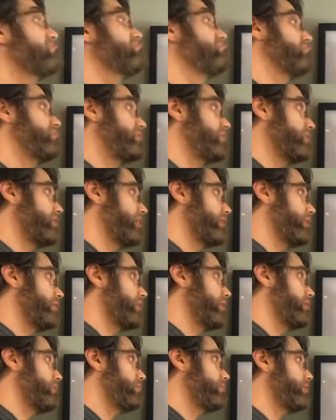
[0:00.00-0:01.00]

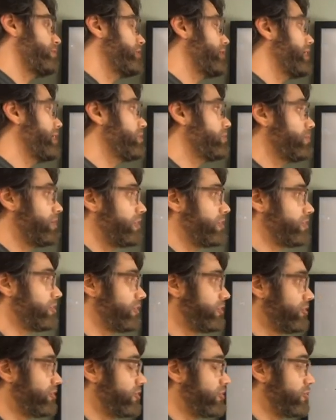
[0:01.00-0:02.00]
You can add as many
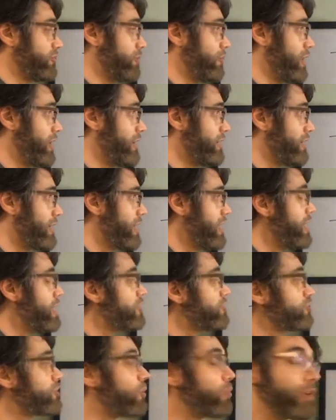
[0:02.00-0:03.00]
zeros as you want.
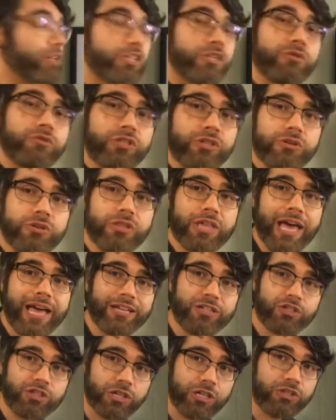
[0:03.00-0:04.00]
So when you do
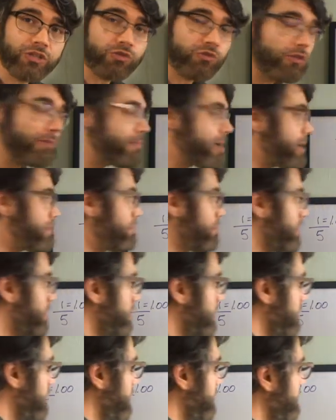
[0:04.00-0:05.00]
that, just
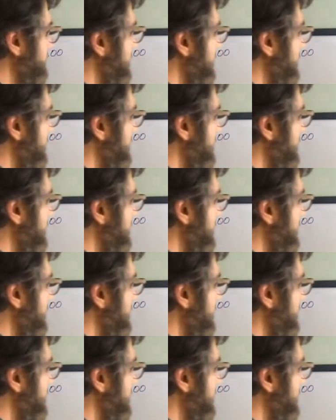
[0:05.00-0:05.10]
remember